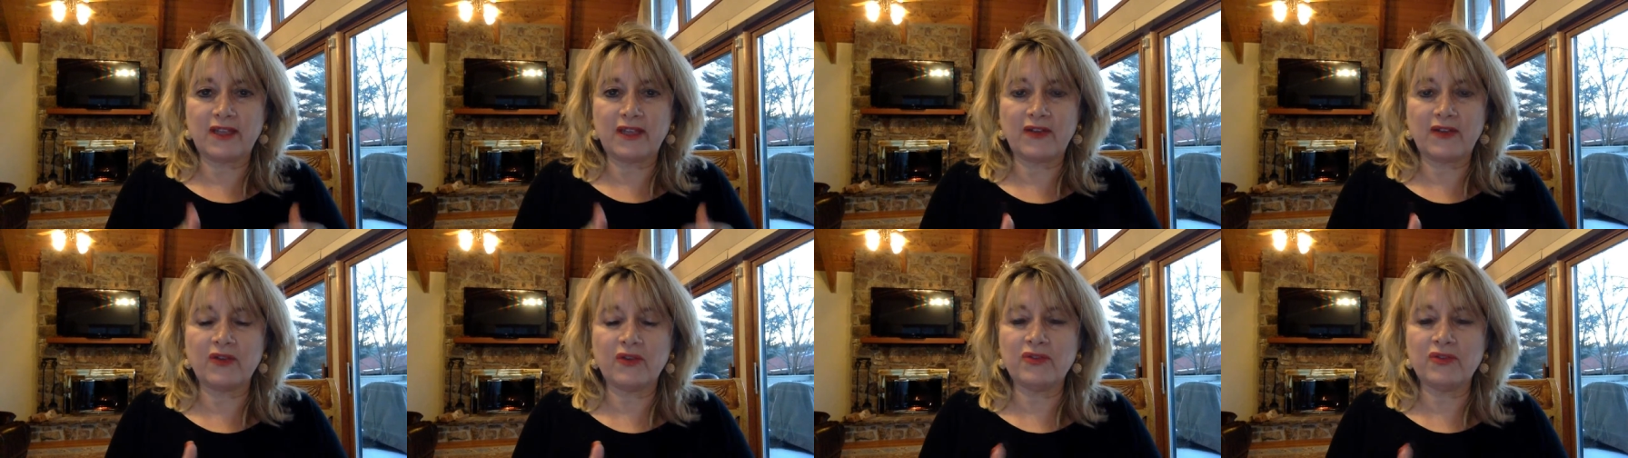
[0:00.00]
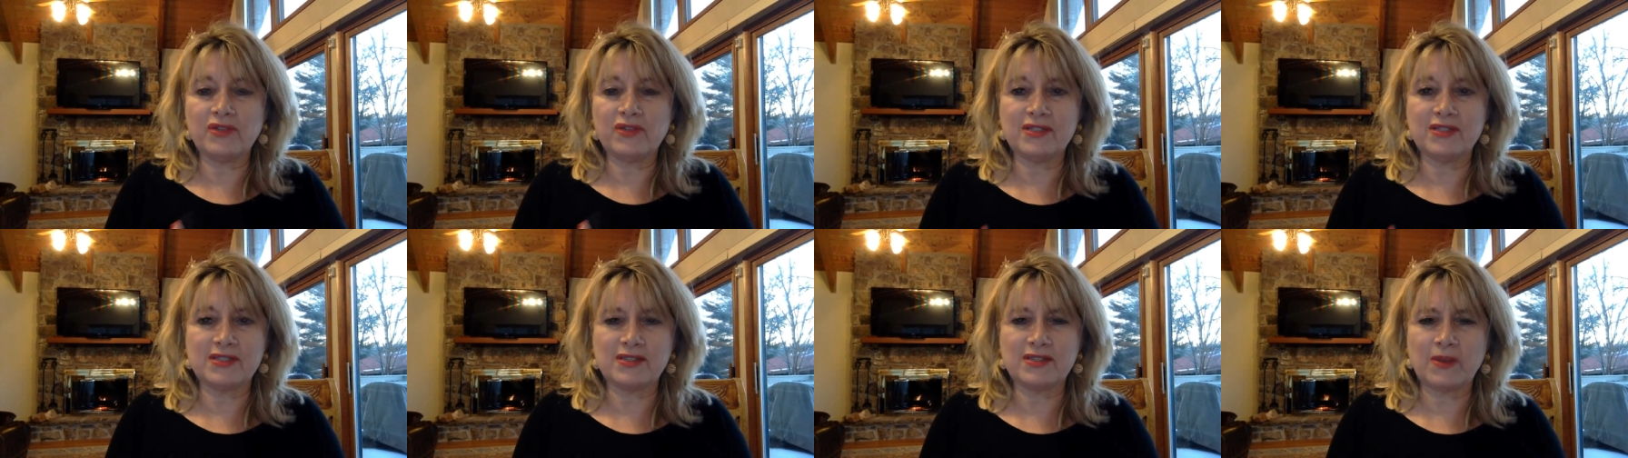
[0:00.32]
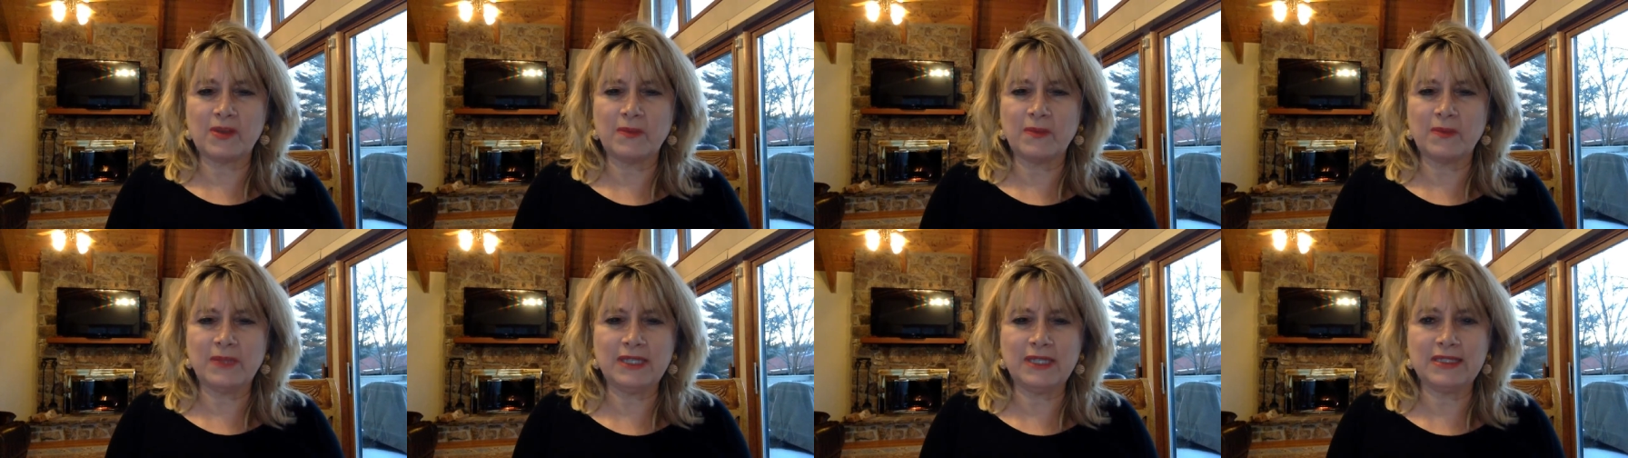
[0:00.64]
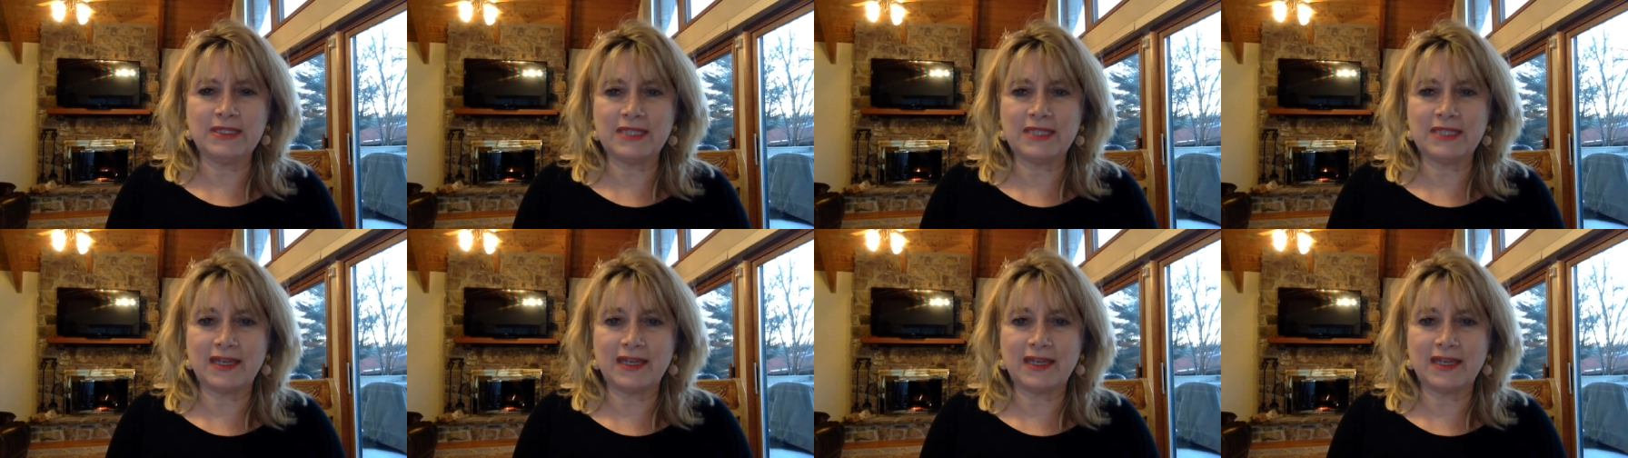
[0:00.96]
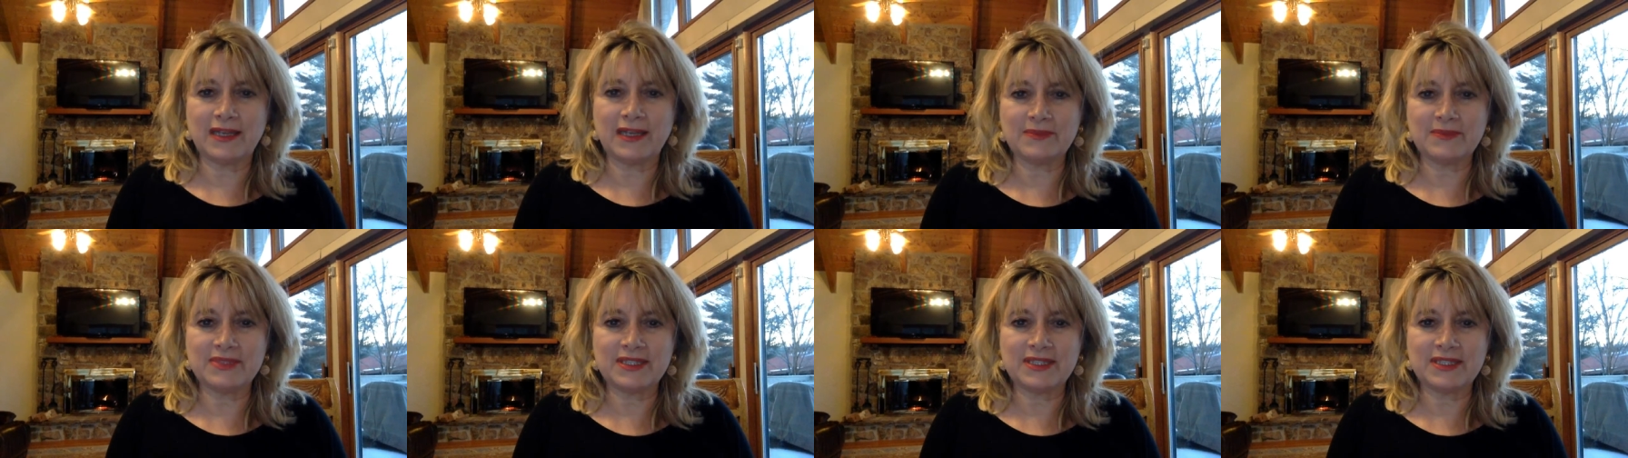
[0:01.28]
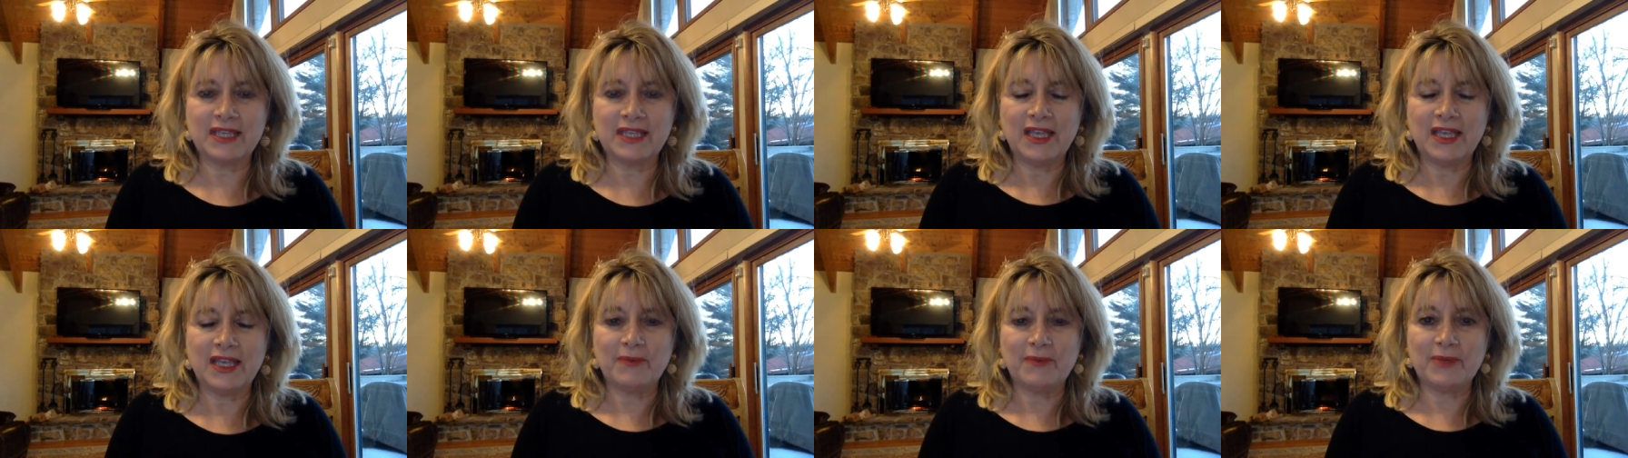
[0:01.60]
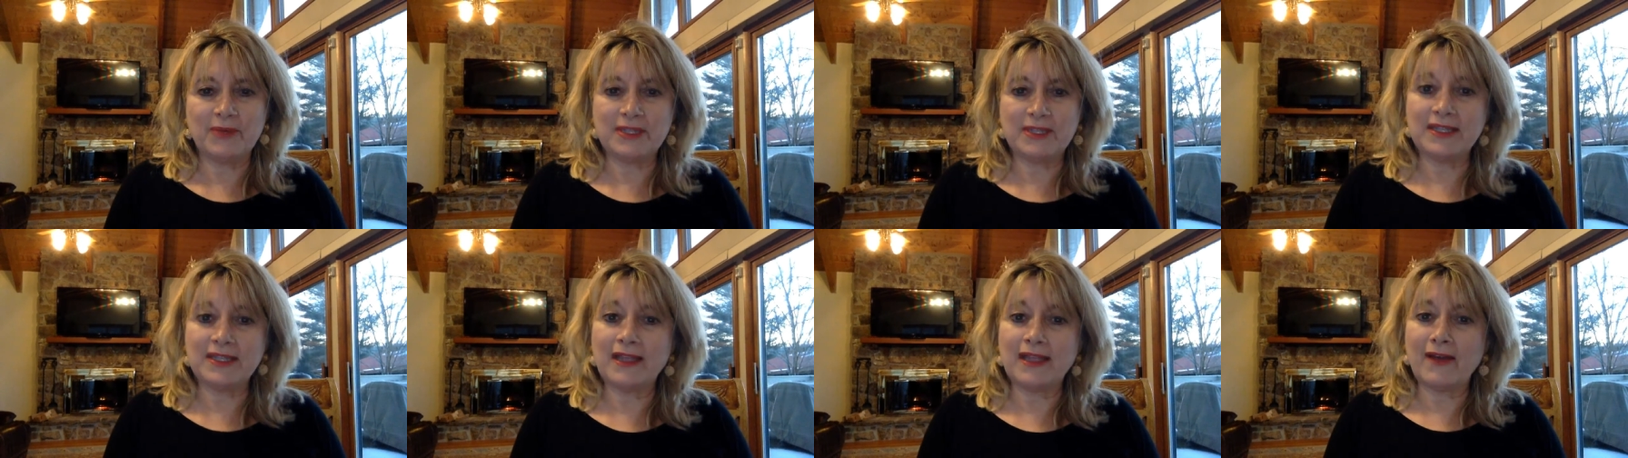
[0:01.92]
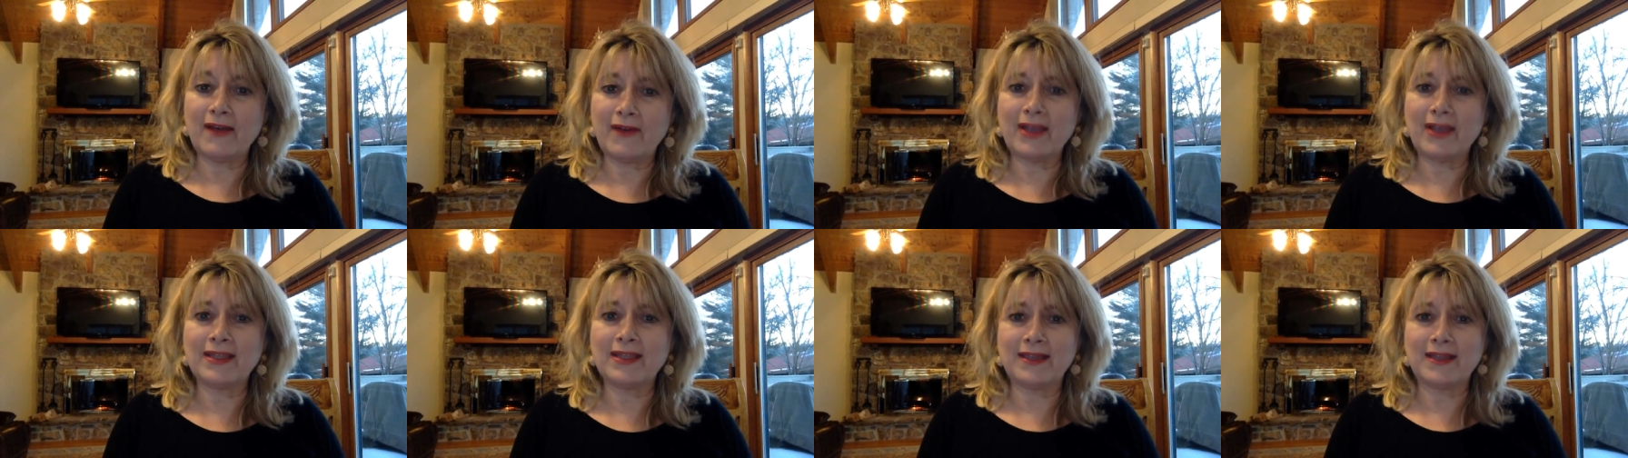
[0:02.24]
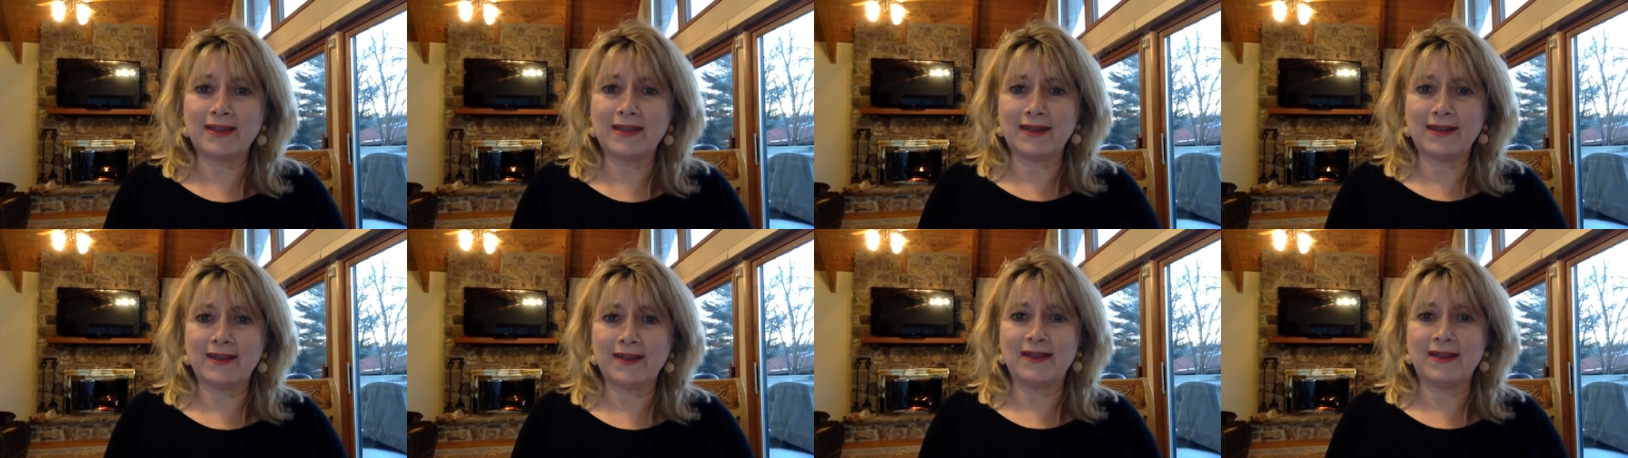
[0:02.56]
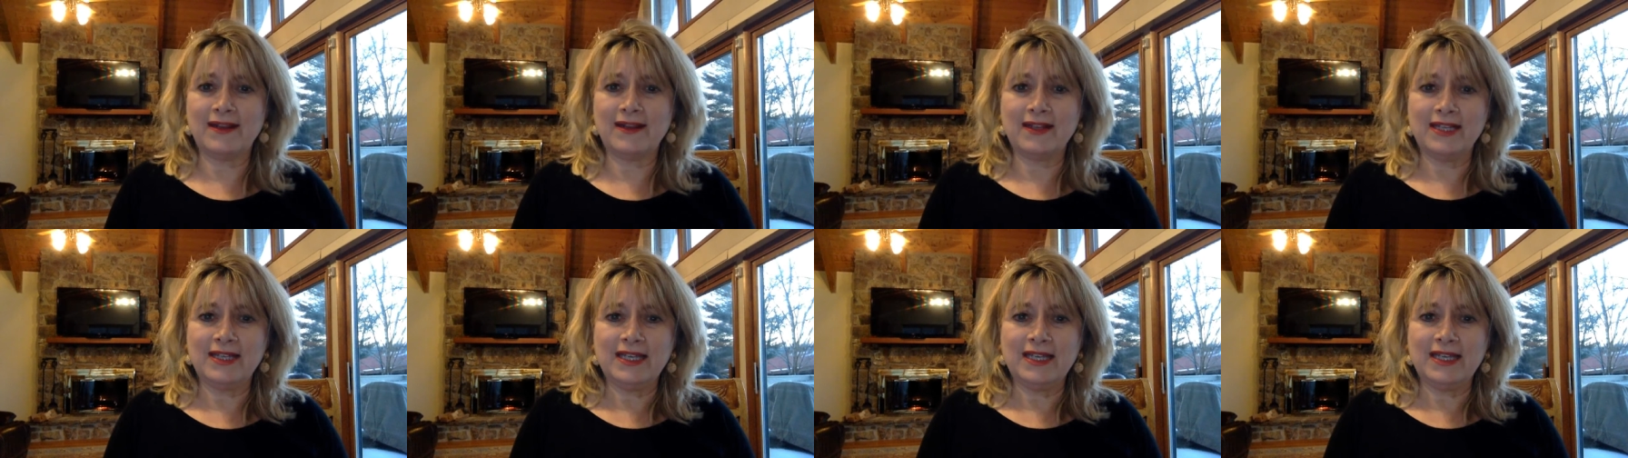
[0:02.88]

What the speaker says: I heard this so many times, but now I get it.